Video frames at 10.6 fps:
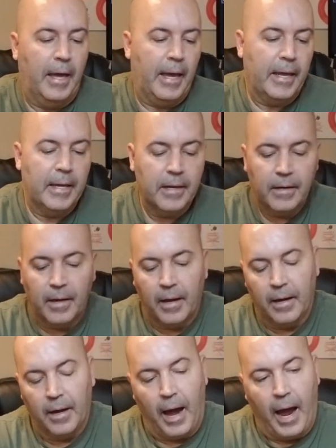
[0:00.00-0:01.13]
and
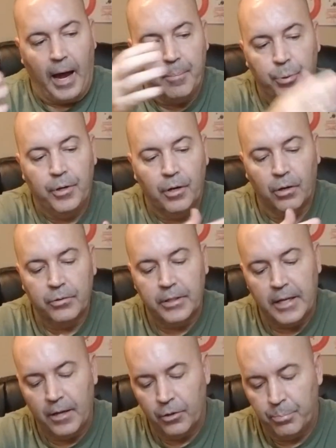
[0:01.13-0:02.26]
I put it all
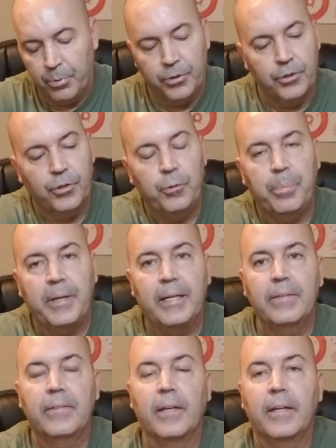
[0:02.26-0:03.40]
together, put the 2
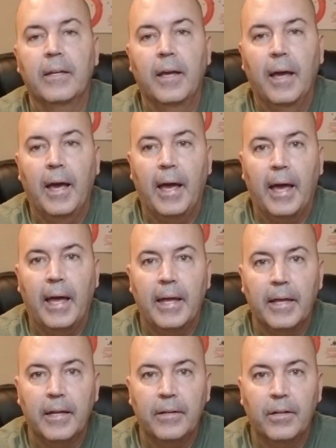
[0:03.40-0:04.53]
pins in,
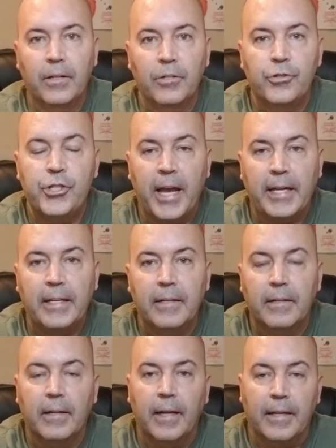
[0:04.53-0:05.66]
and check
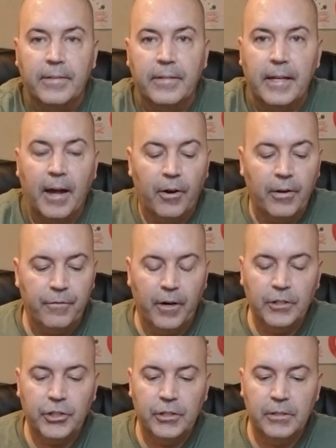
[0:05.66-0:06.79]
it and see how it
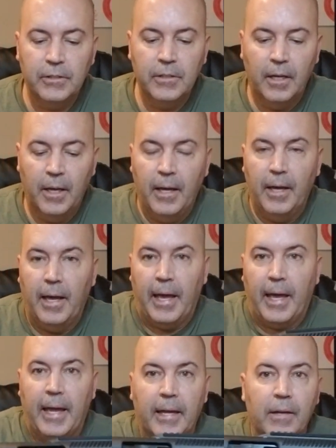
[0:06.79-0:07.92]
functions.
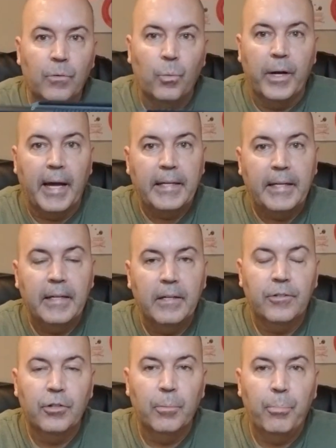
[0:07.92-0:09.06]
And when I get
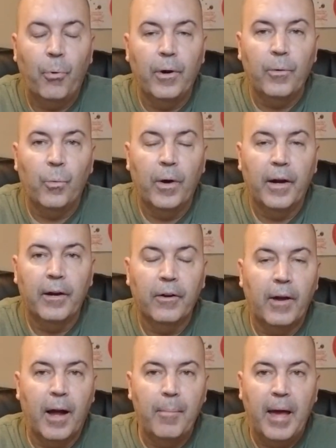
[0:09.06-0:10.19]
it to the point
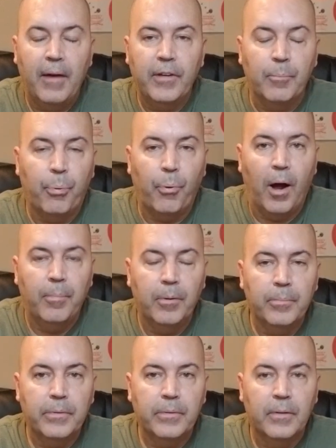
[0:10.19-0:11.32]
where I'm having
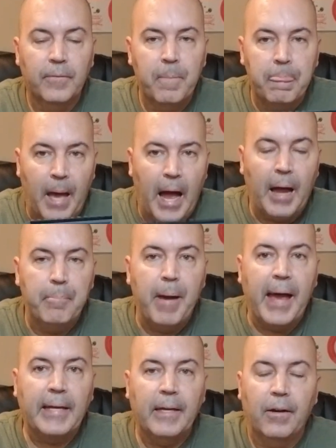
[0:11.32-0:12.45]
problems, I
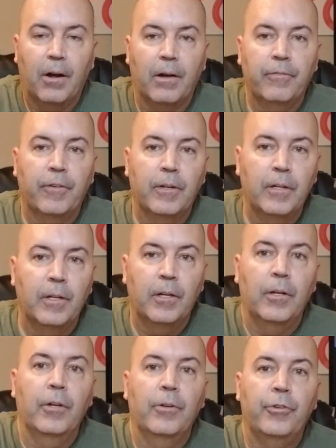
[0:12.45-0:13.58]
back it off
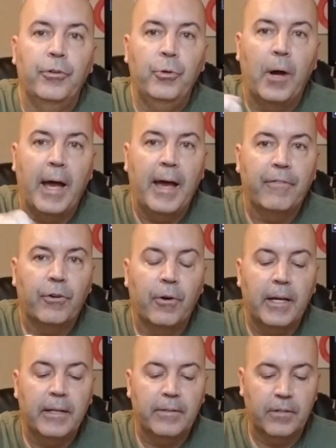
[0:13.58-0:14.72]
2 half
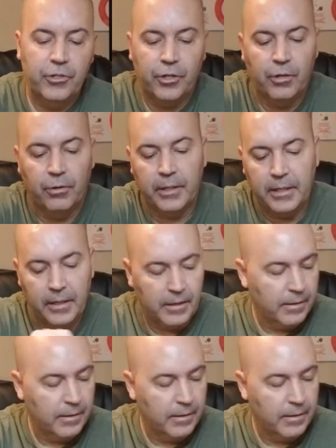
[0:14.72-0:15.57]
cranks, because you can only get